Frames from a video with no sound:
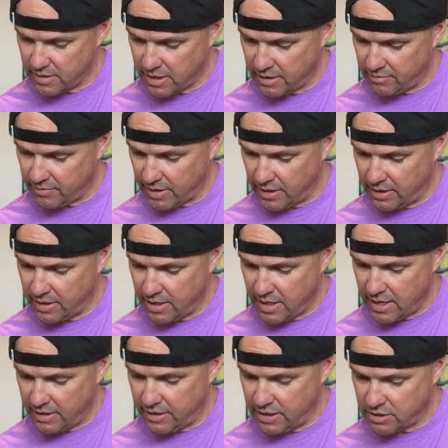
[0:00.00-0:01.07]
8th fret,
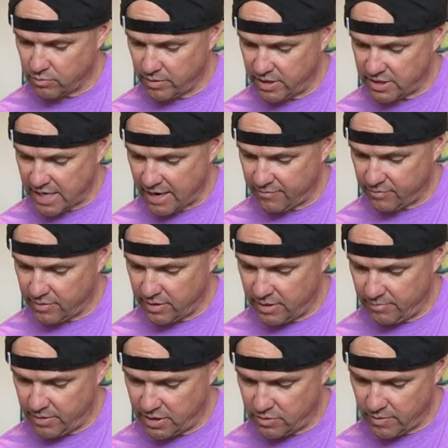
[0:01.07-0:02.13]
and this one is
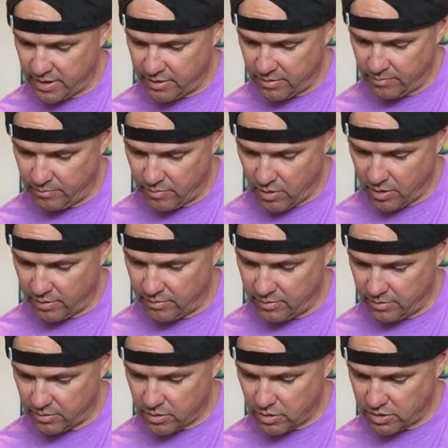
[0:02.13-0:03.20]
in between them, on
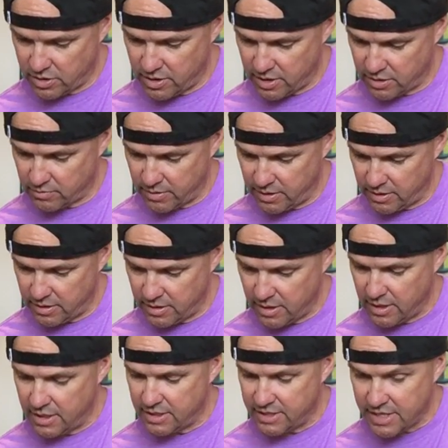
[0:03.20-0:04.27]
close to this one,
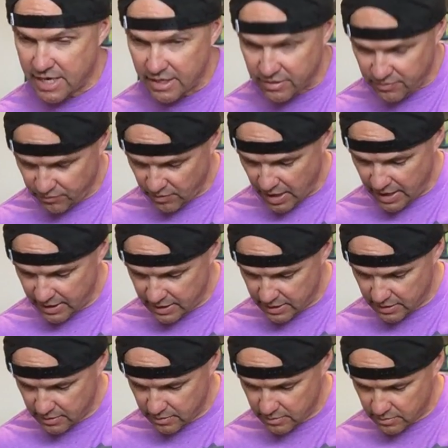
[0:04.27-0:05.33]
10th fret,
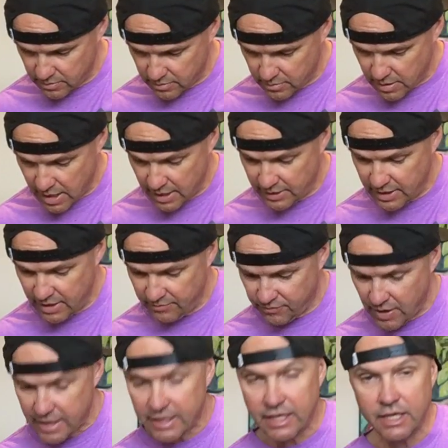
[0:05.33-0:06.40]
and then
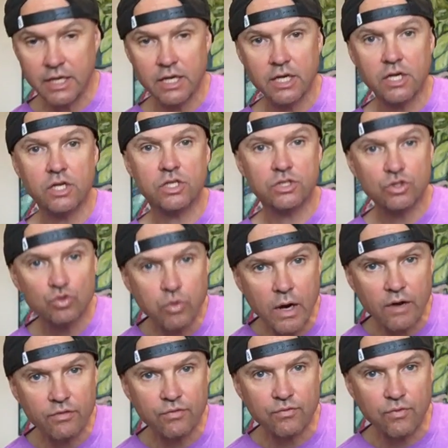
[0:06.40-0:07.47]
finally
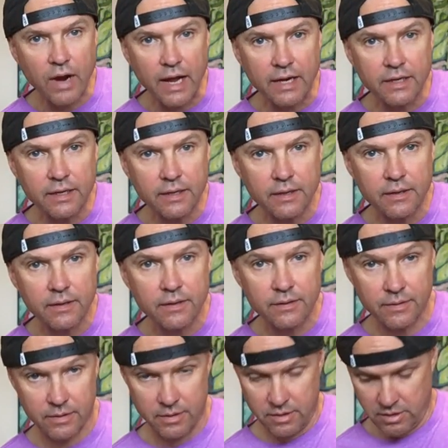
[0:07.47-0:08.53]
12th fret.
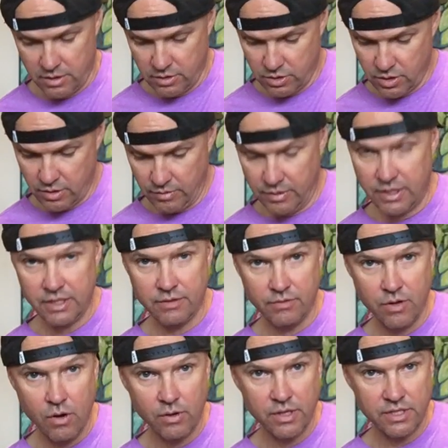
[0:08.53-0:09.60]
So
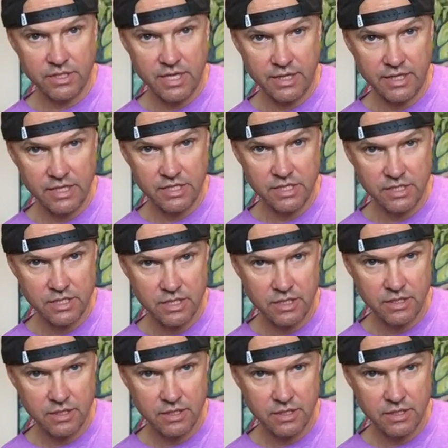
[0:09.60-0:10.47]
notice that this is